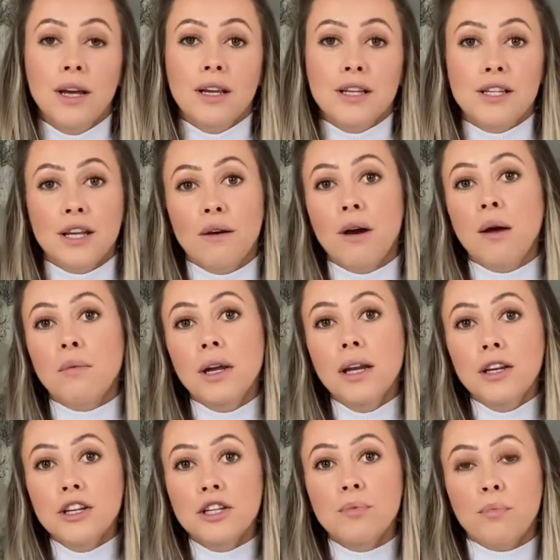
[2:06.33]
So I'm going to
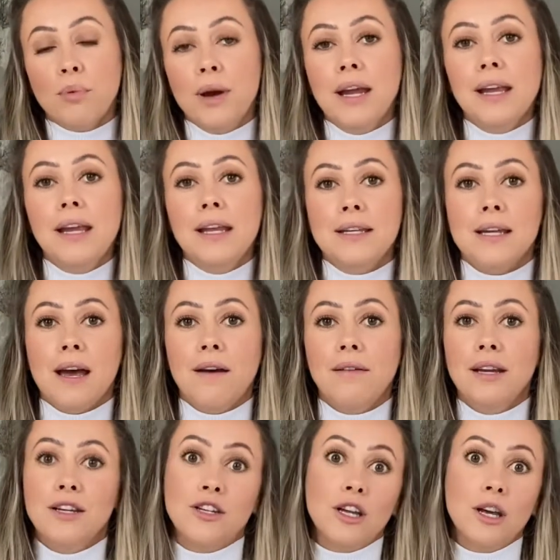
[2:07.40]
just break it down
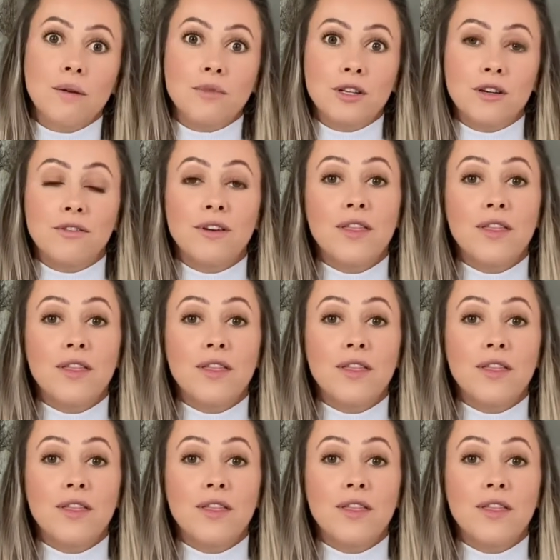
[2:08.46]
in terms of